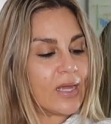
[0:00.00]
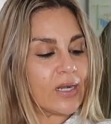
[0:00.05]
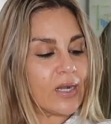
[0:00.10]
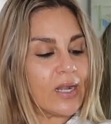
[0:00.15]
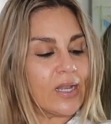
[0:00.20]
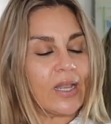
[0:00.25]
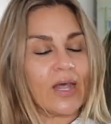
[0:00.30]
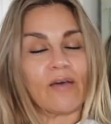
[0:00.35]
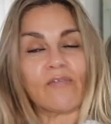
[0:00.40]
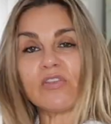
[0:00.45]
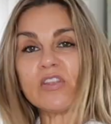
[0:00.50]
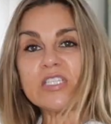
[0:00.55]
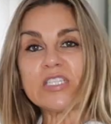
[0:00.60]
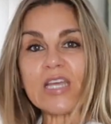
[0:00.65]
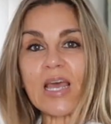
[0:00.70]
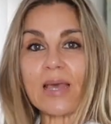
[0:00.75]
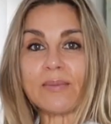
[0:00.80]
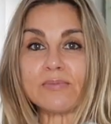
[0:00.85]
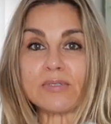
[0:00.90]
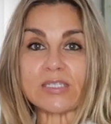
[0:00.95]
and I love the
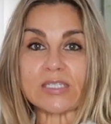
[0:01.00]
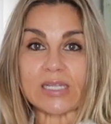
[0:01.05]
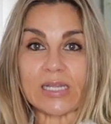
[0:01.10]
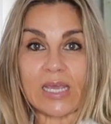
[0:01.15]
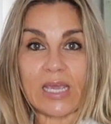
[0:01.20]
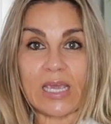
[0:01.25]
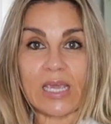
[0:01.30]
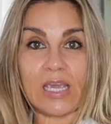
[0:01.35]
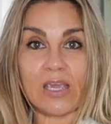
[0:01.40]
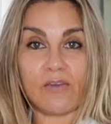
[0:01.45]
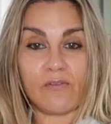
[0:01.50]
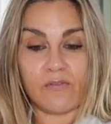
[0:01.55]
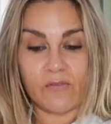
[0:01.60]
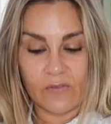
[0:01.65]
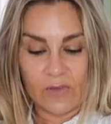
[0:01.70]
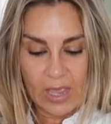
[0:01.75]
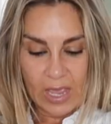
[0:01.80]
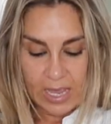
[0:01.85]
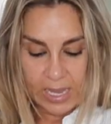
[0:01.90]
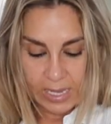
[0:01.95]
tab sleeve
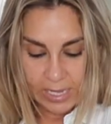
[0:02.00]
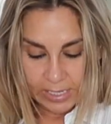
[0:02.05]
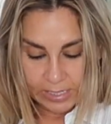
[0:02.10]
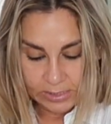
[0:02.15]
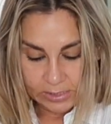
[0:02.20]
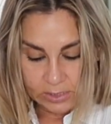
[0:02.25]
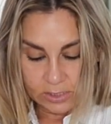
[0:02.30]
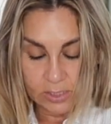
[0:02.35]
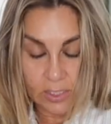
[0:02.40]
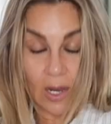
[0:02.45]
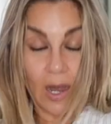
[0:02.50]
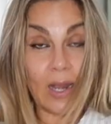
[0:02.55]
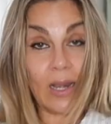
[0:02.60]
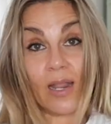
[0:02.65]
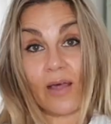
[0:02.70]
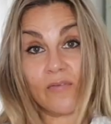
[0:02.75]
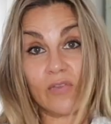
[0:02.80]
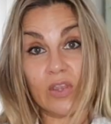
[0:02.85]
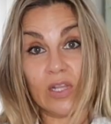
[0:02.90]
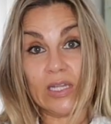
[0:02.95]
and I
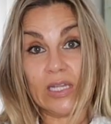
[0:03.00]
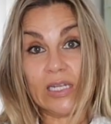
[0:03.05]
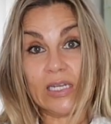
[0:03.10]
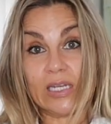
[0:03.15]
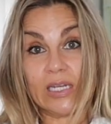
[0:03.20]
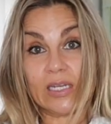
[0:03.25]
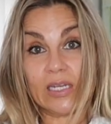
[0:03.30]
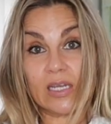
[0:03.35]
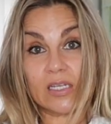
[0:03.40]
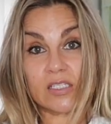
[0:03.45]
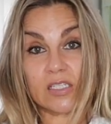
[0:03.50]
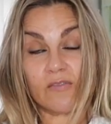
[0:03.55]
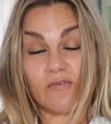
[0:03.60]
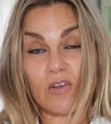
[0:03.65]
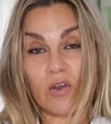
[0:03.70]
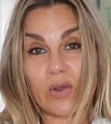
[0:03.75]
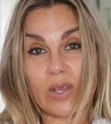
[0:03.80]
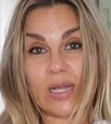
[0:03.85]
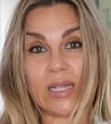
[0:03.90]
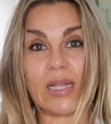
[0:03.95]
love the linen. It's a
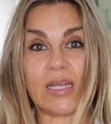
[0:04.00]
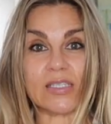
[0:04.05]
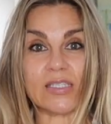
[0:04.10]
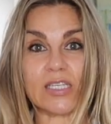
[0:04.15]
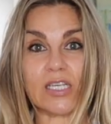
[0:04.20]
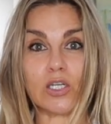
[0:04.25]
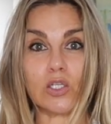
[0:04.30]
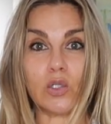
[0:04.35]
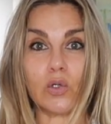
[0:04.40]
very classic